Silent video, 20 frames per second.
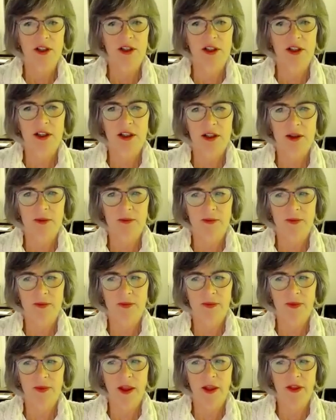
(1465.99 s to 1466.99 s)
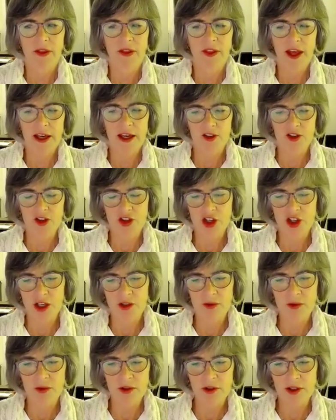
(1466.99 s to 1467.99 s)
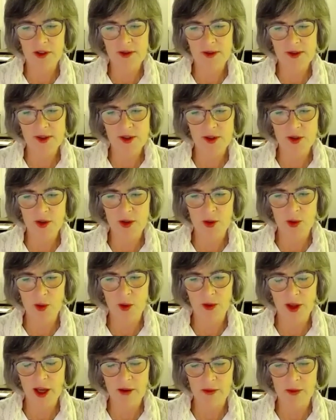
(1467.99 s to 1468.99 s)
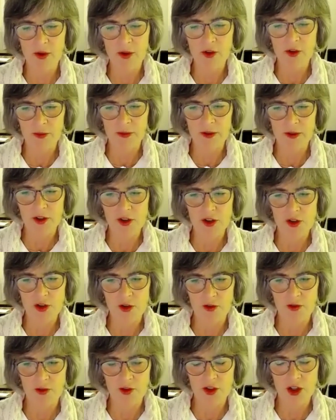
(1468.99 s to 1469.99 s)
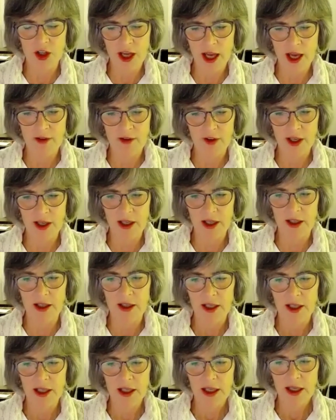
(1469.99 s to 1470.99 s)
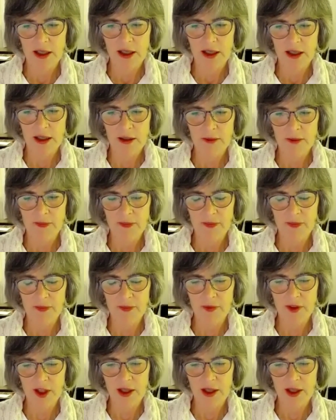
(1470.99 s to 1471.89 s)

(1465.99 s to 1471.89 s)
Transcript: that general concern or that movement to have an